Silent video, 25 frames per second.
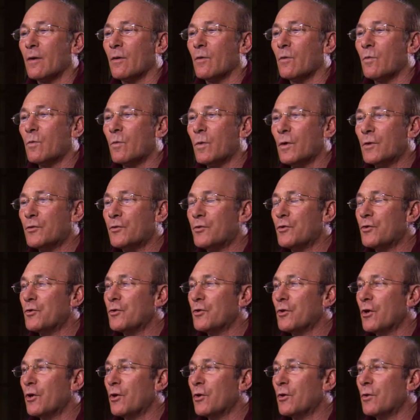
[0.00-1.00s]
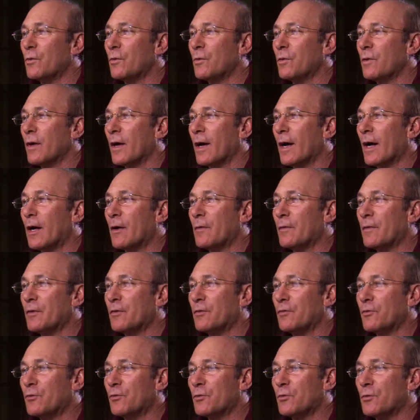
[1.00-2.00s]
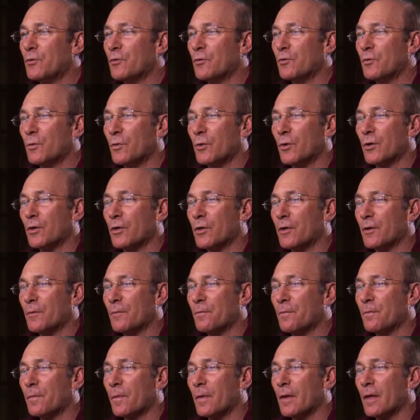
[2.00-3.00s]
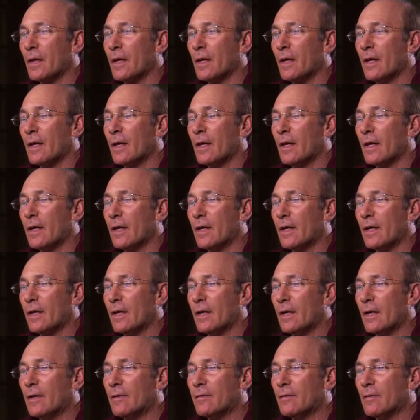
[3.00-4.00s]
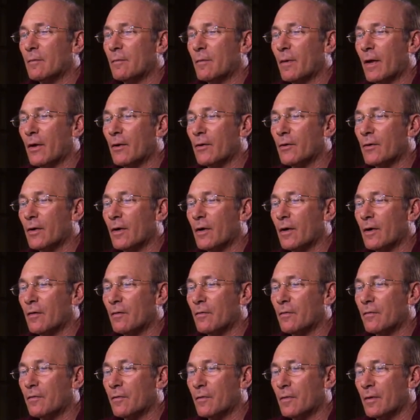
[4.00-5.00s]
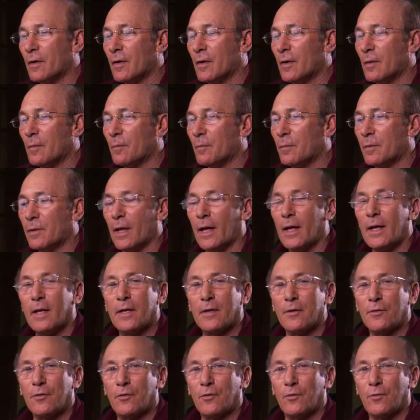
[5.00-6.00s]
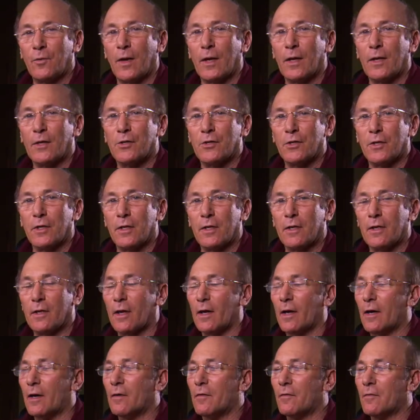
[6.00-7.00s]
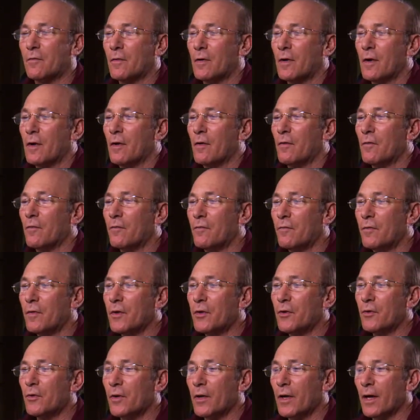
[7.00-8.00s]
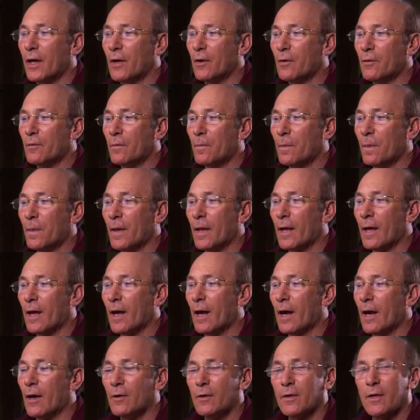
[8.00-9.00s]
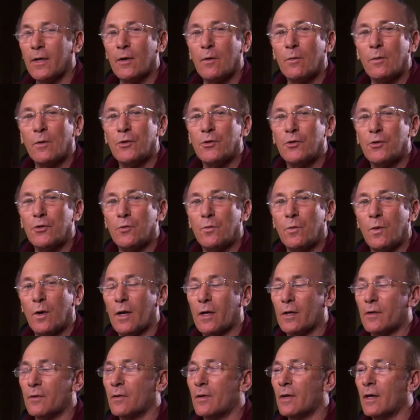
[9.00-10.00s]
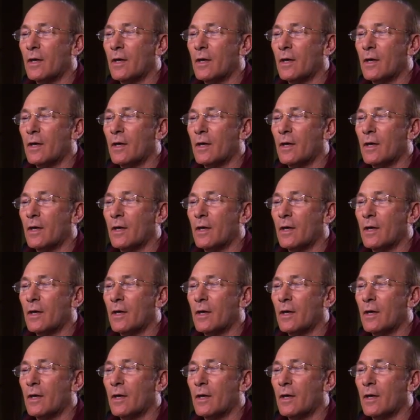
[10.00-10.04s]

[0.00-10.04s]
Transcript: Once you know how these tools work, it's a matter of planning a strategy, of figuring out how to get what you want.